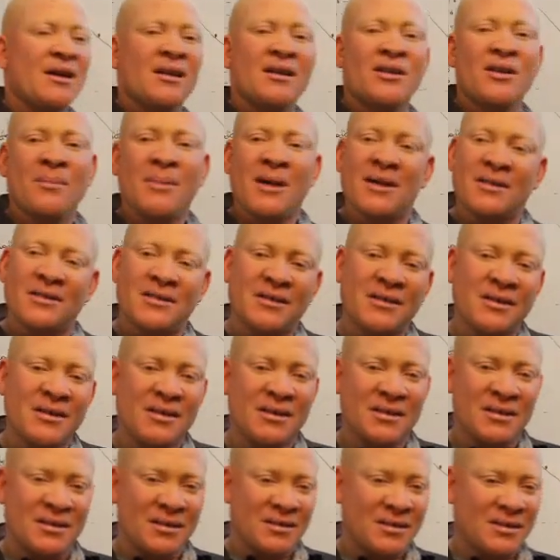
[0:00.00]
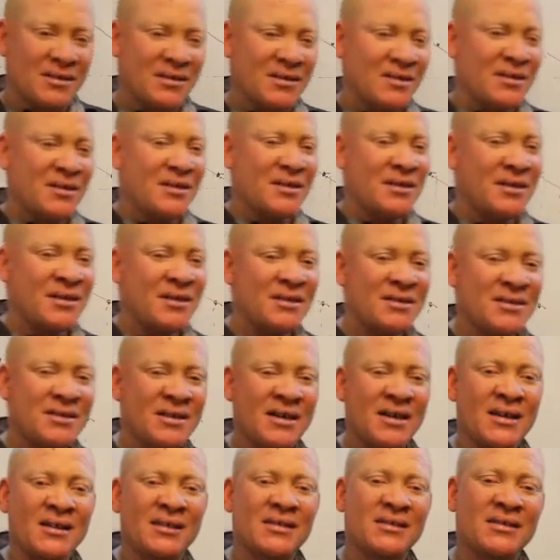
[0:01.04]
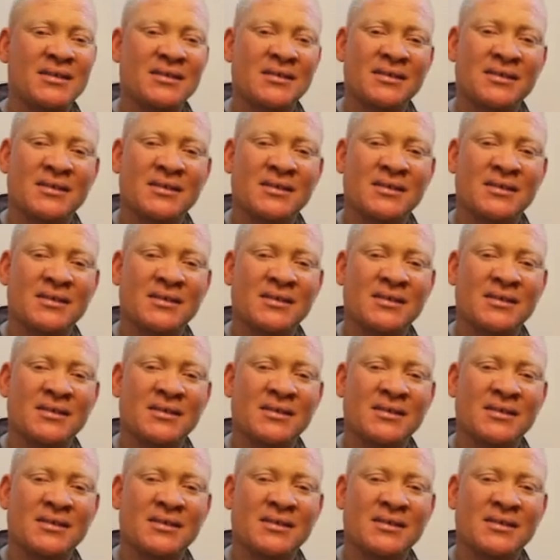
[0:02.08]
Number 3 is that